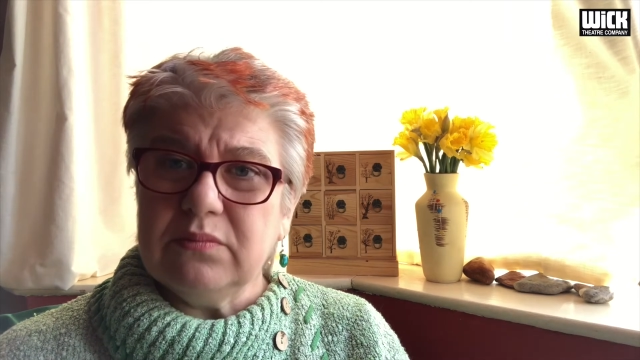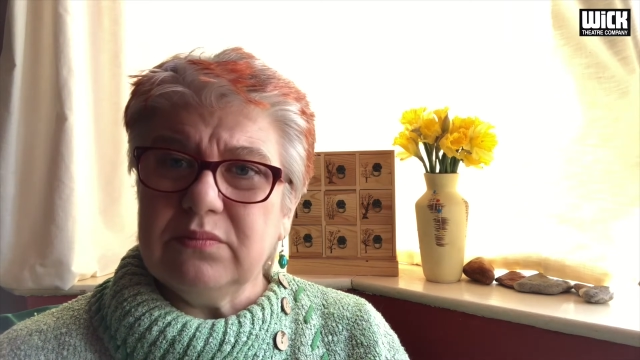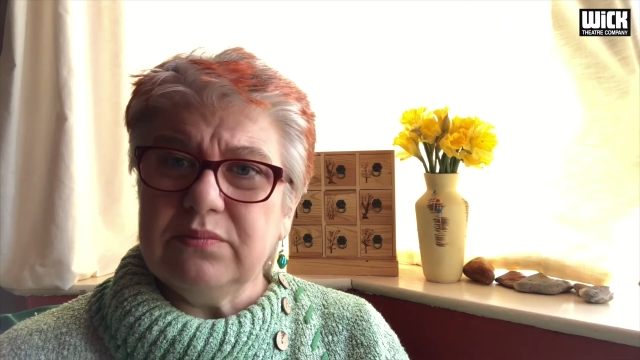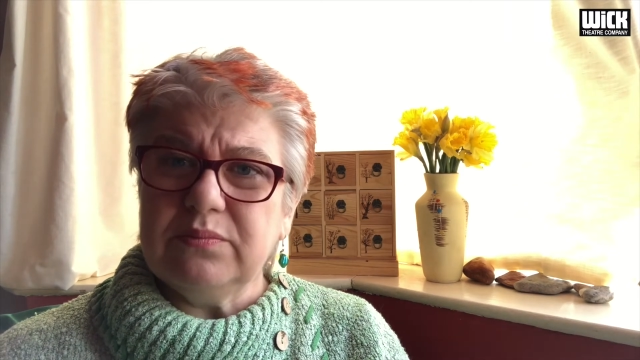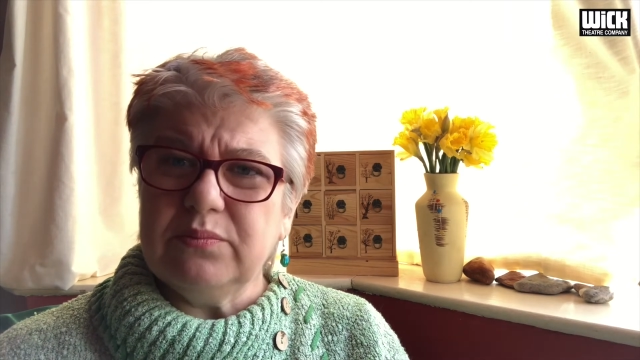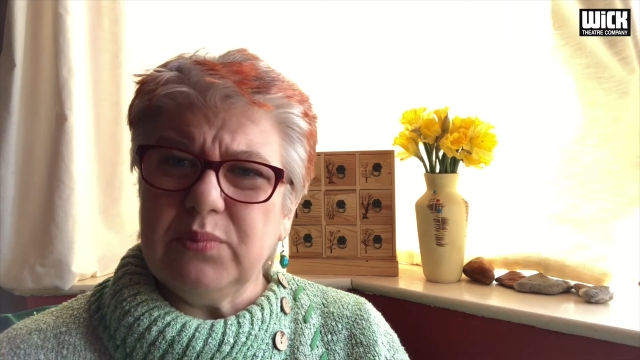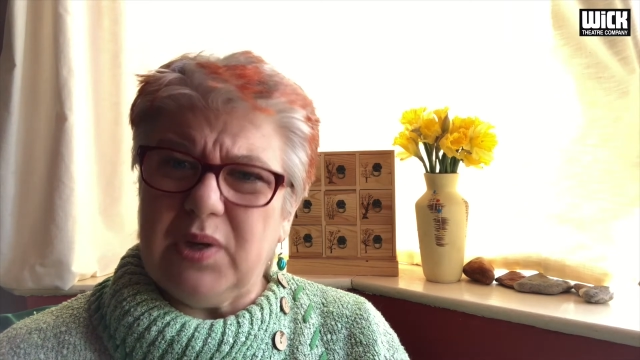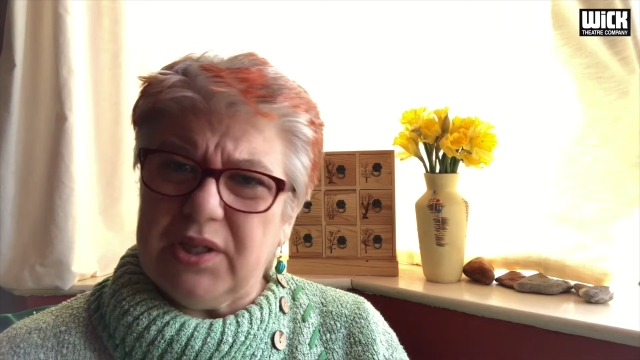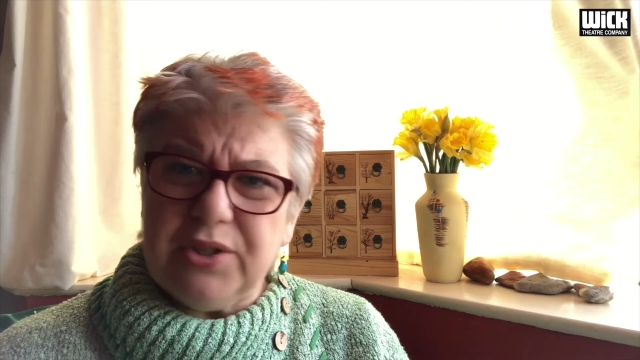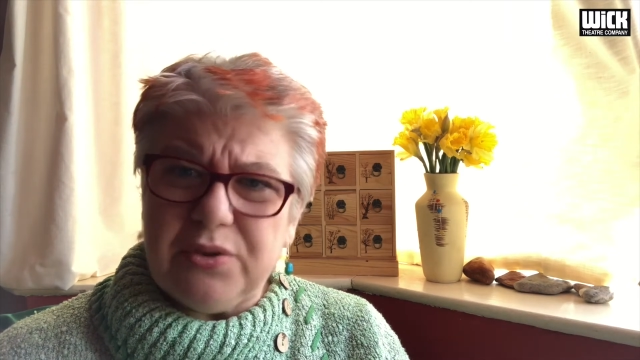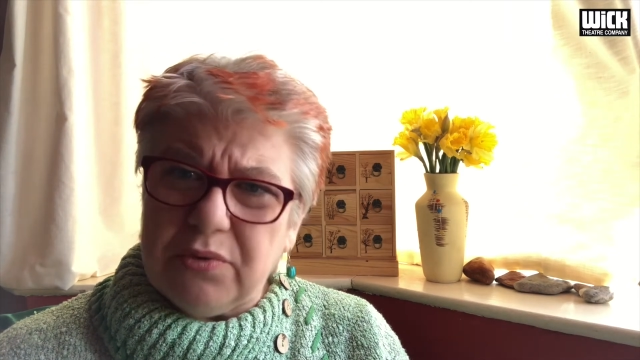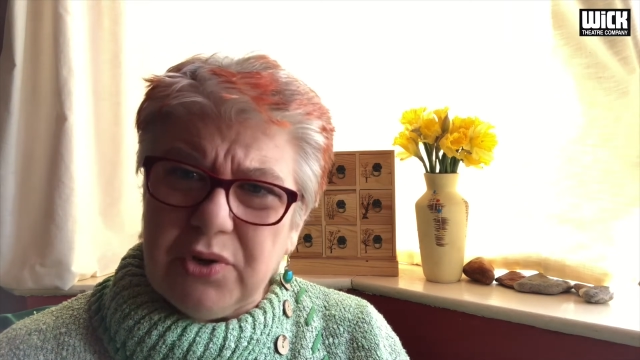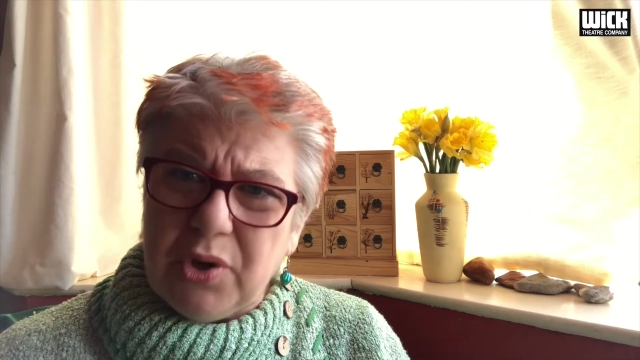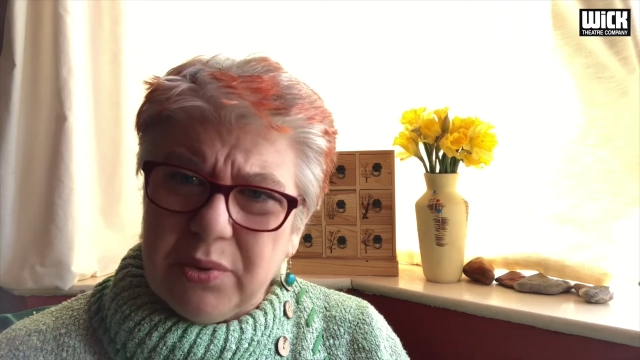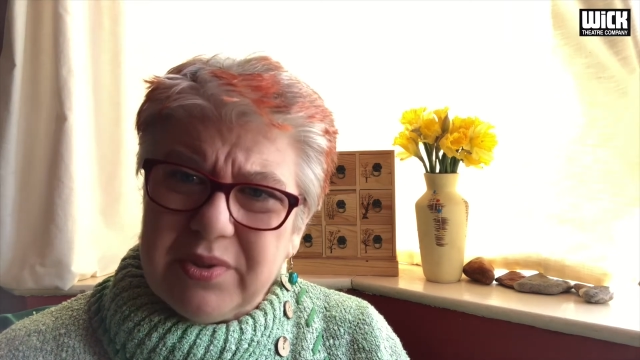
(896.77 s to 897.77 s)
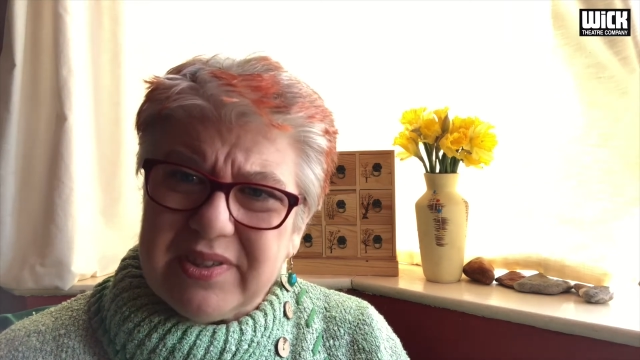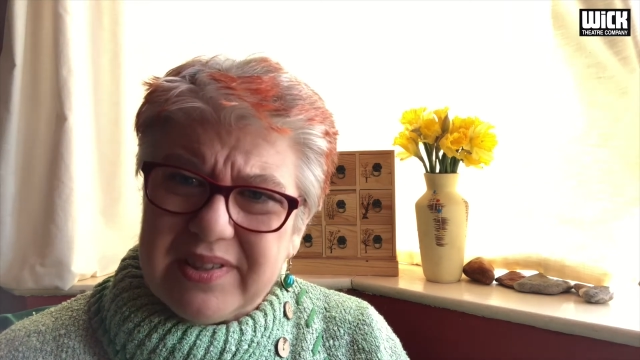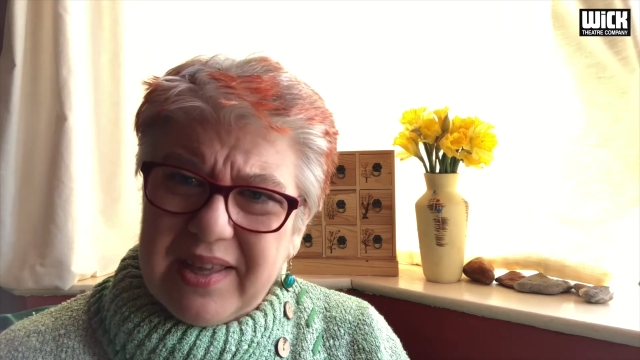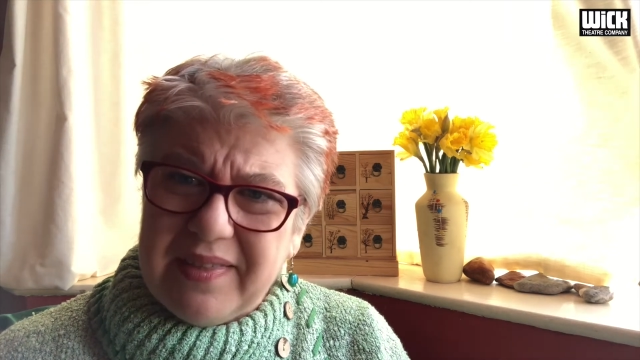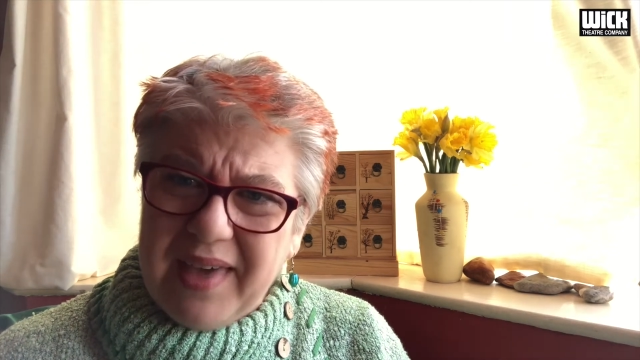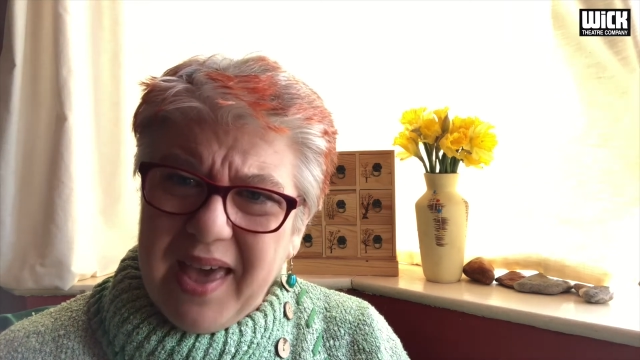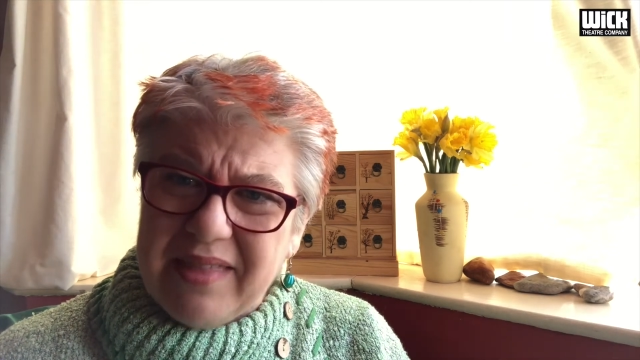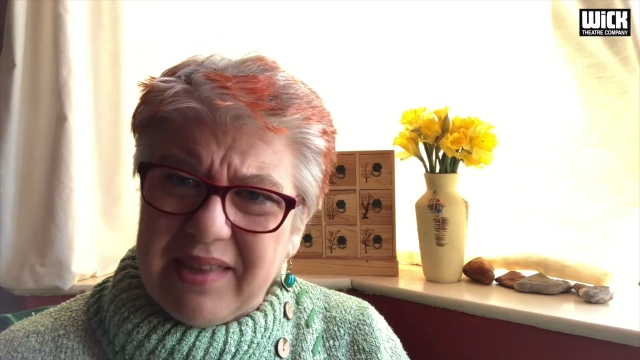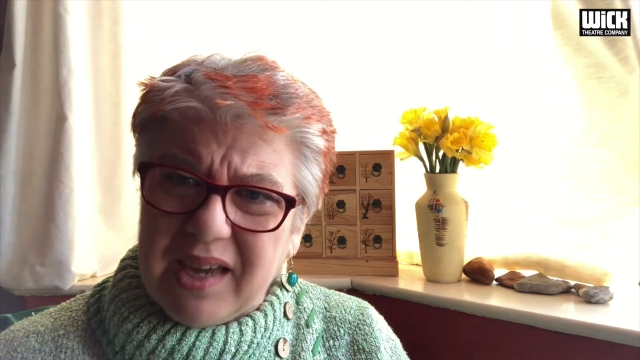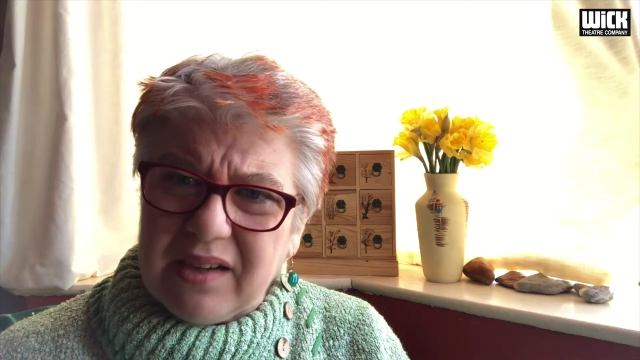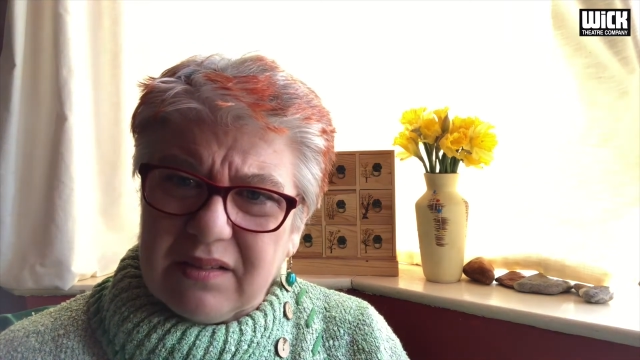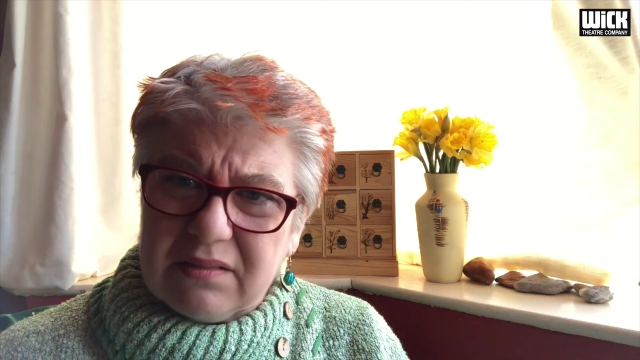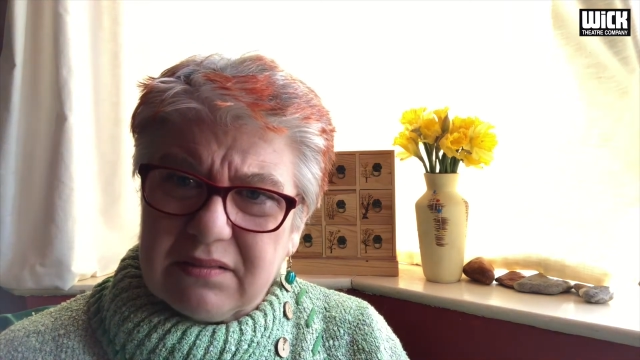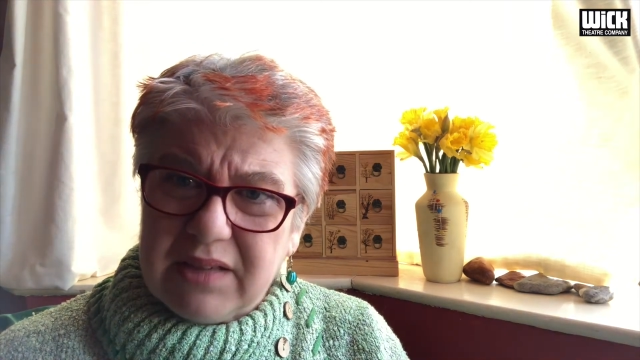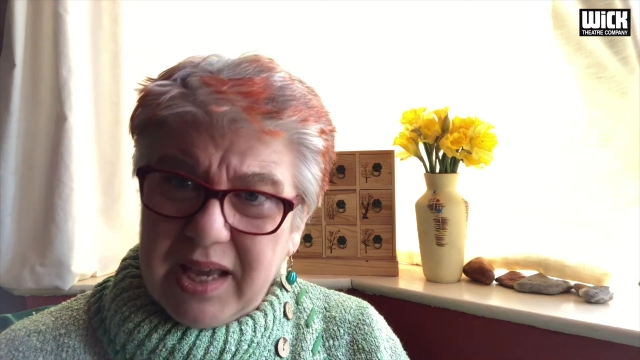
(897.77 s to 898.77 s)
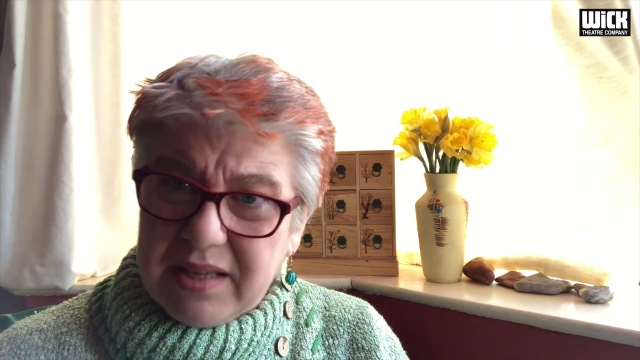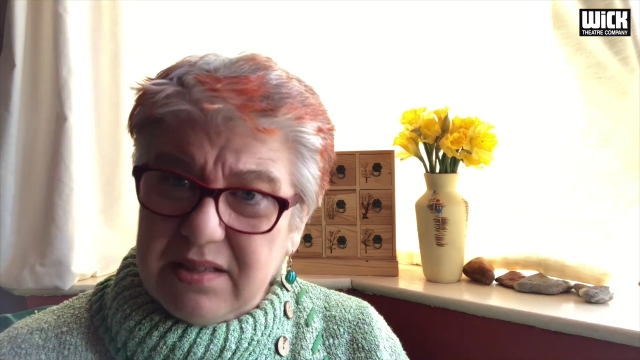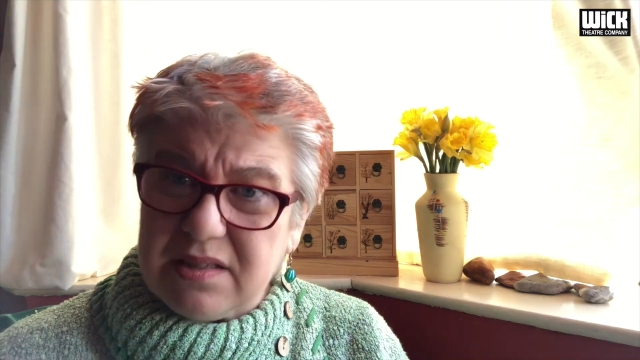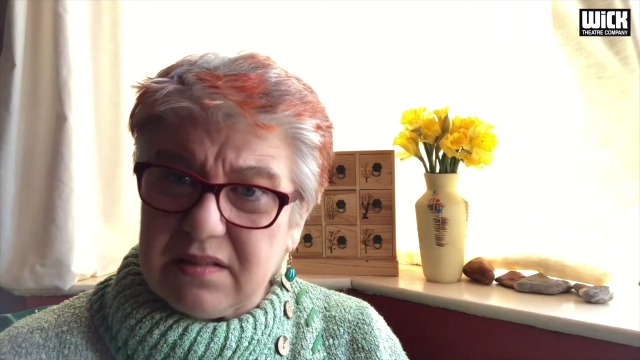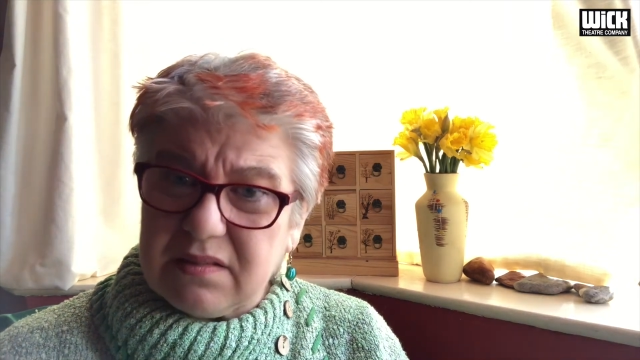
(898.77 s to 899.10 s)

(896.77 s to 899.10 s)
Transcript: "Well, you can go and stay there then, yes?"